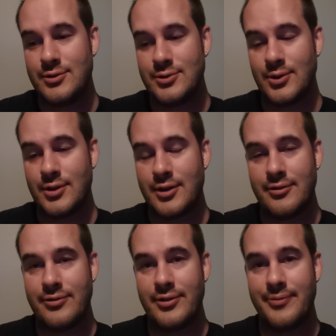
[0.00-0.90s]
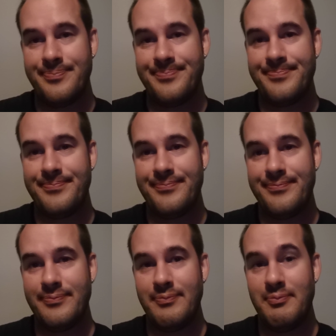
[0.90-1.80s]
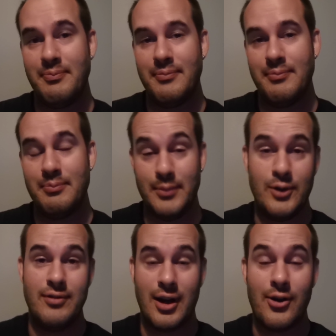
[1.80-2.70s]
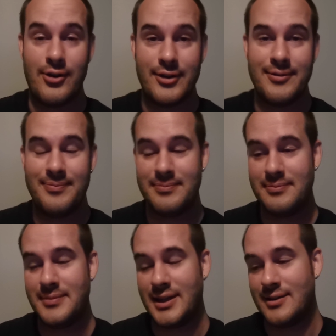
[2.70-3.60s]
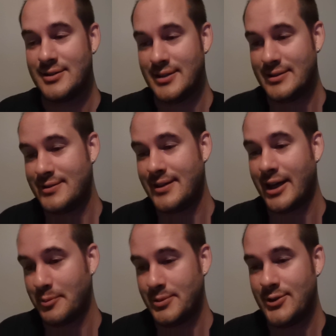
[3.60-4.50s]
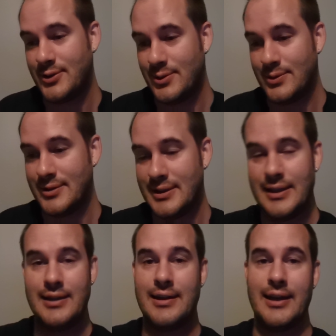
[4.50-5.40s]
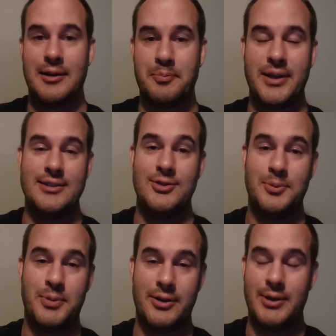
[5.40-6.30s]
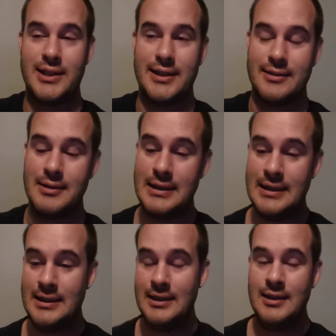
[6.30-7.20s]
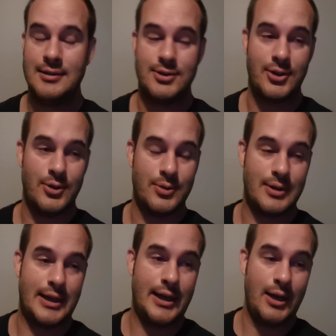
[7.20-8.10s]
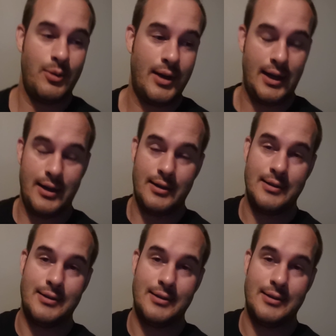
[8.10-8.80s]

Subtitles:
sort of move along, because it's time to get my Supra running. So I will